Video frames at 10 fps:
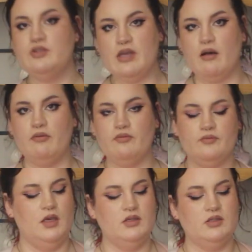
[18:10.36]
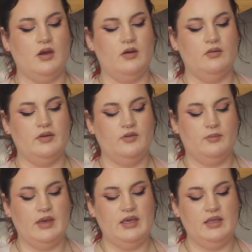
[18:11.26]
yourself. So if you're
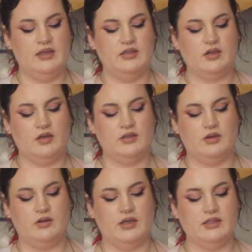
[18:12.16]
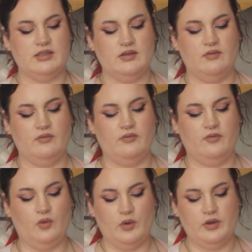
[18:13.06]
making these heart donuts
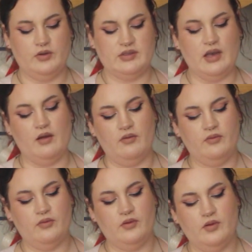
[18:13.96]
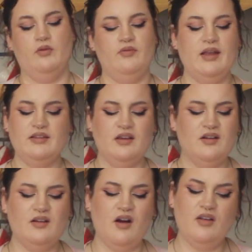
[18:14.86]
for yourself, reflect
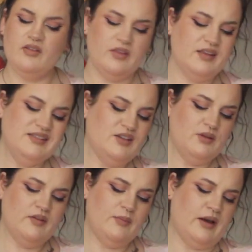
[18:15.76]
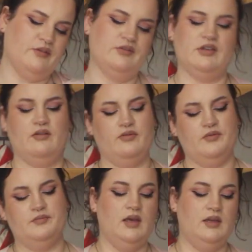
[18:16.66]
on all the things that you love about
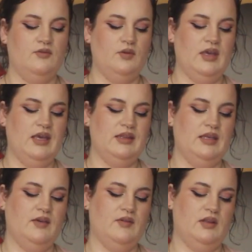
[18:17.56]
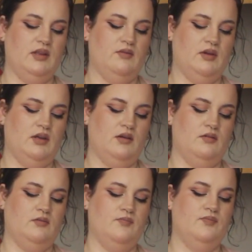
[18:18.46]
yourself. And if you can't think of anything right
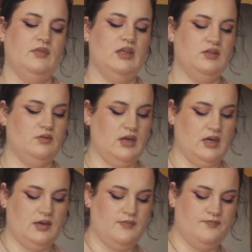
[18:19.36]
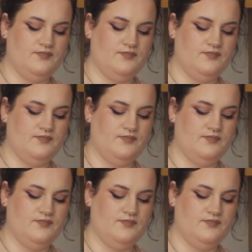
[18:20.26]
now, that's okay.